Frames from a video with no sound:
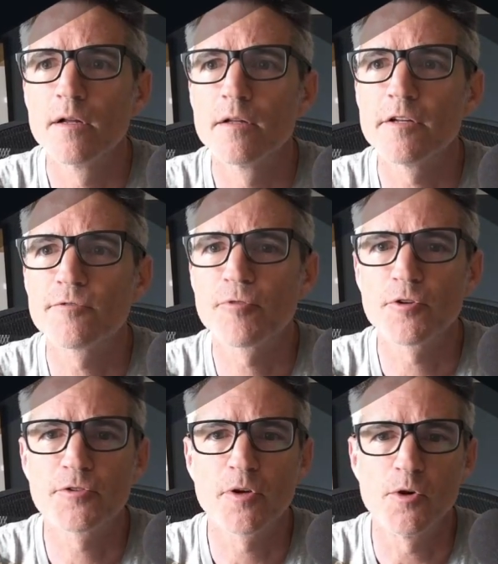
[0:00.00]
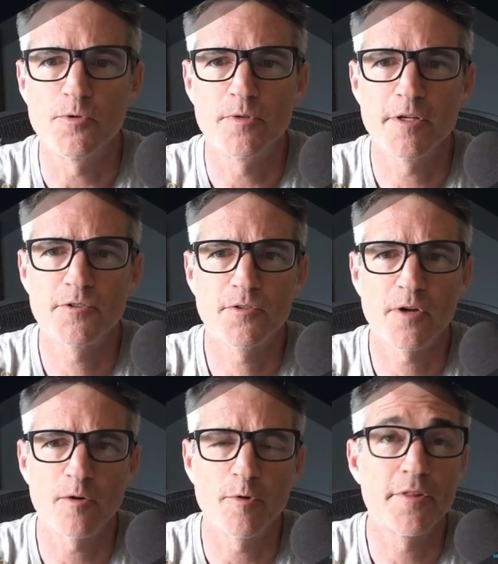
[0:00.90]
Let's
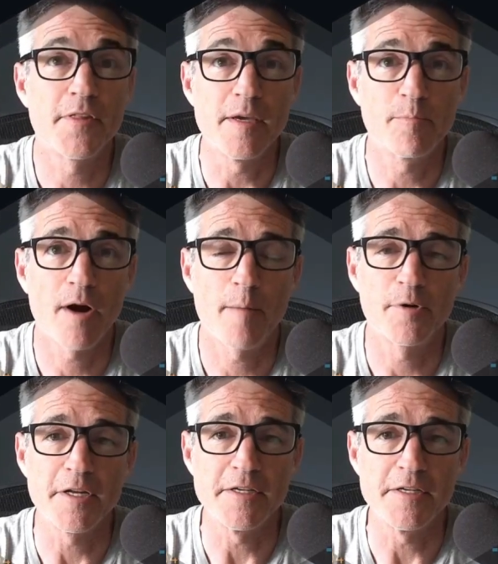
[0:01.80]
start with the property